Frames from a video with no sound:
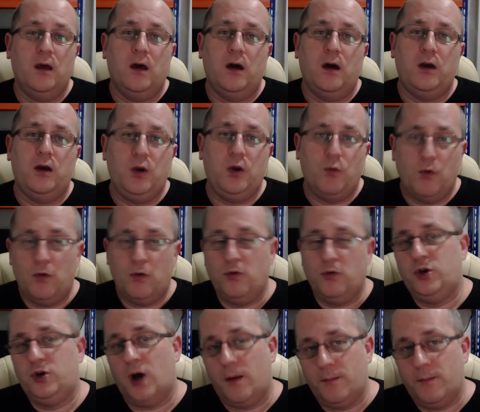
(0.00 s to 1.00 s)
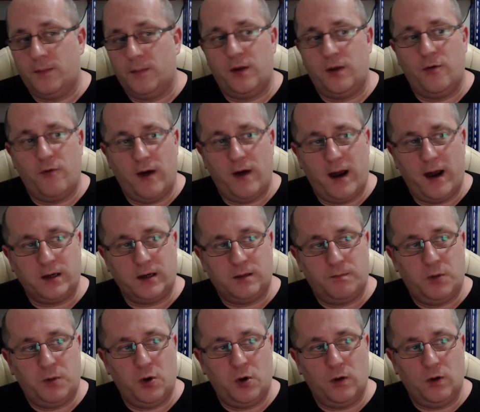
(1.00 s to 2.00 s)
you will jump the ranks
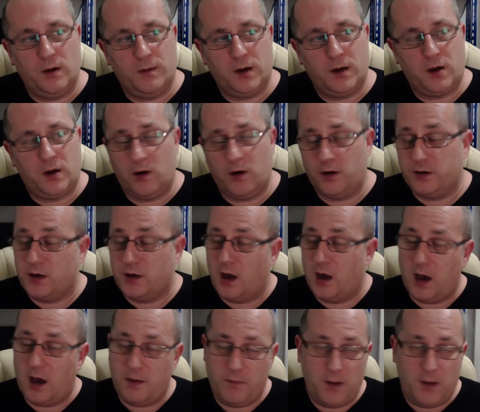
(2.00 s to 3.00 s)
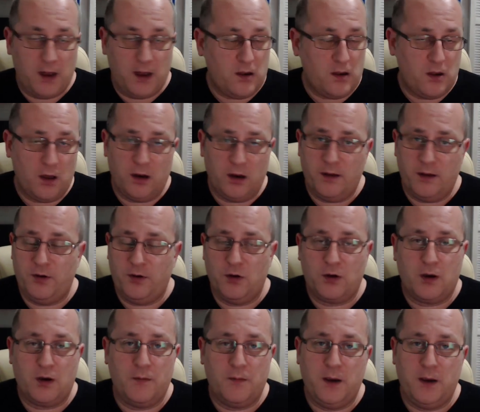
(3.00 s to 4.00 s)
purely because I bet none of your
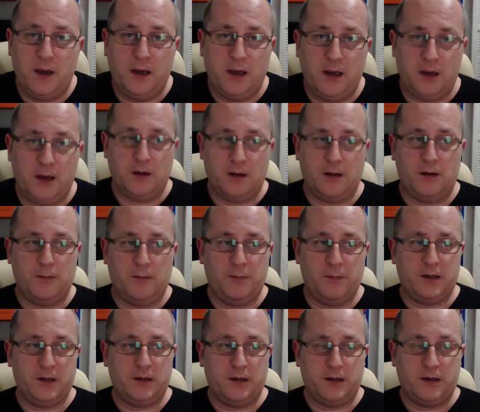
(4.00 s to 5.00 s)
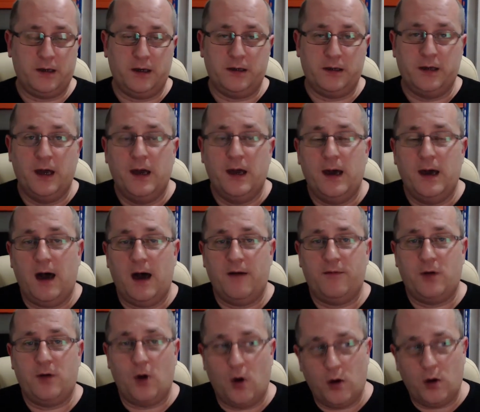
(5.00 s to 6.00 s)
competing businesses
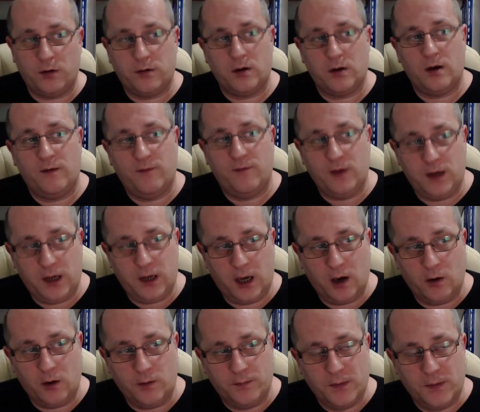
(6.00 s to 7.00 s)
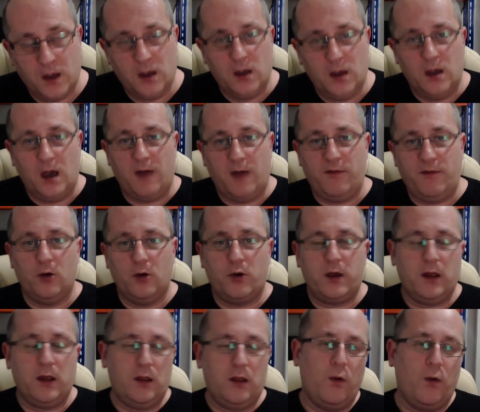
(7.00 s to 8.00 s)
have got video. If you look
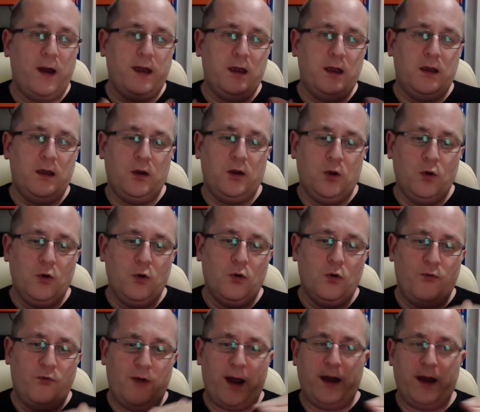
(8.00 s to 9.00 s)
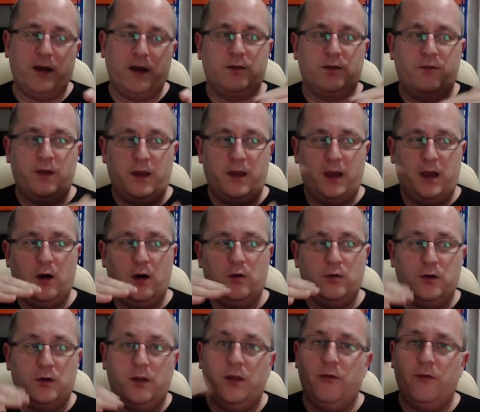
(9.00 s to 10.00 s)
at the way Google ranks
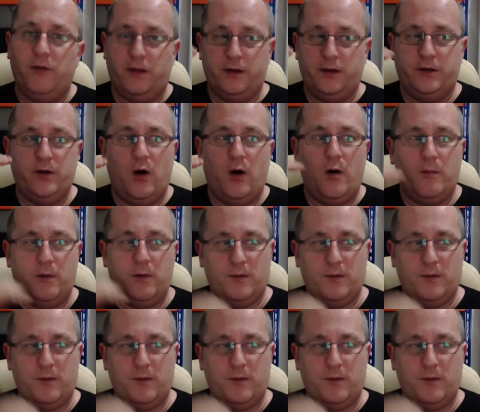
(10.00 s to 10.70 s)
video, they're at the top.